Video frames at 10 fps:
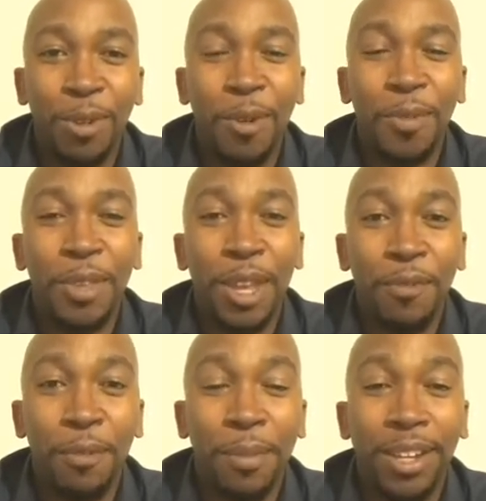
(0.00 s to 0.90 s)
on the
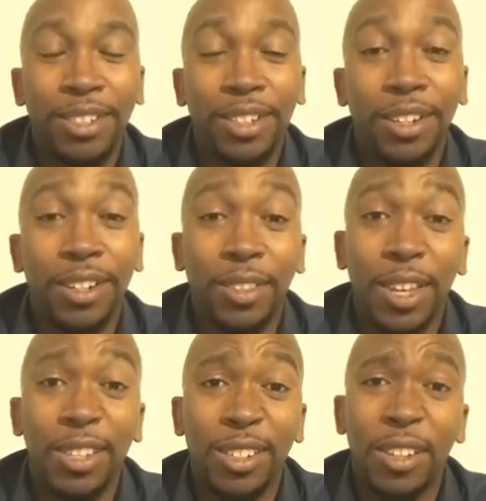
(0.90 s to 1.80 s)
information and the
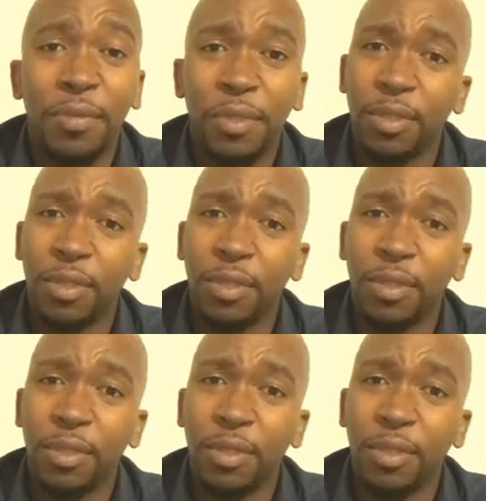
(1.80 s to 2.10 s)
things that